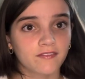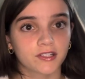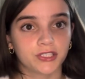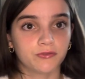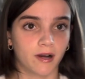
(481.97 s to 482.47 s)

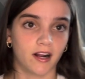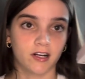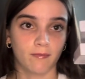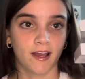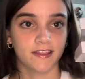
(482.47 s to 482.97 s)
ever do run
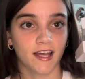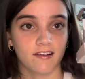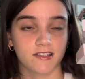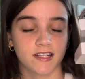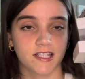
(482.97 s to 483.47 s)
out of my
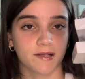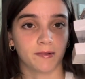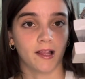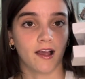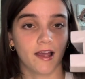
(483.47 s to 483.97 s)
1,000
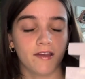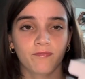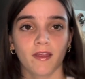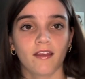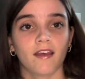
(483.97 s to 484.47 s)
supply,
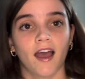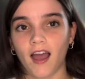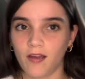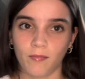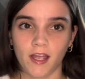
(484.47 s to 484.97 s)

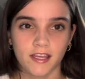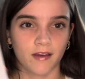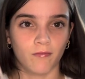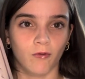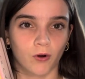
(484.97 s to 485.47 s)
I might
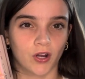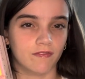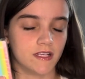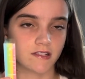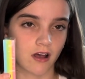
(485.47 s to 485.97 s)
get more
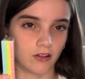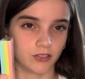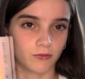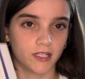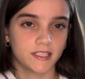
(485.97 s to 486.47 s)
of these
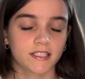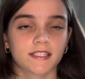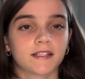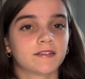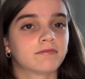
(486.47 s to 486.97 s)
colored
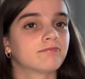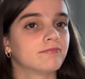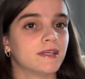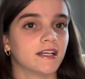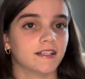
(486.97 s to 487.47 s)
ones
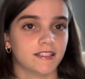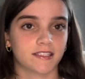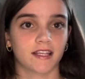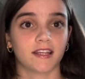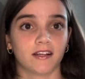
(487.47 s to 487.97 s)

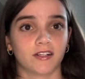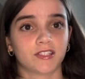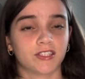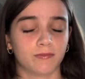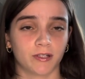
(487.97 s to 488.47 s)
because they're
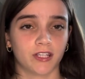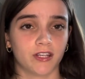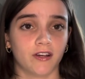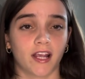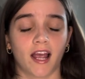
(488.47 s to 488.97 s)
super
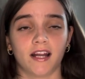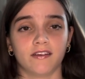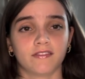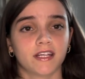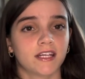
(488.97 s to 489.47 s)
cute and kind
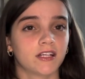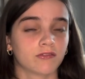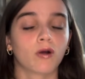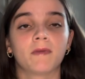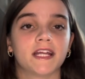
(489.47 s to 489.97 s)
of
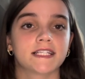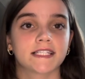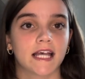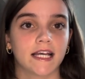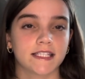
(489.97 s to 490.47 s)

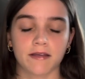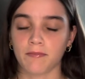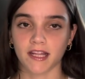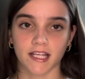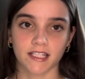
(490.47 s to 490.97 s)
romanticize and
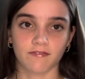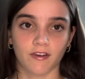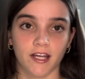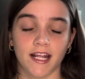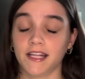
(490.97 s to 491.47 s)
make things
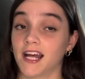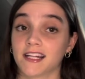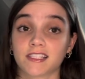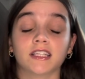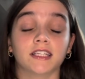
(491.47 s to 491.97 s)
fun, and
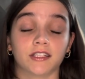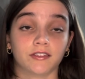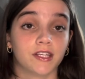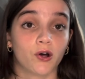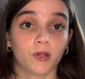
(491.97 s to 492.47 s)
that's
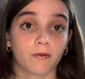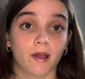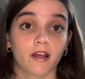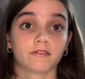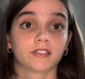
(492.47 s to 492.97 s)
literally the only
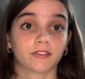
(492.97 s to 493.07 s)
way I would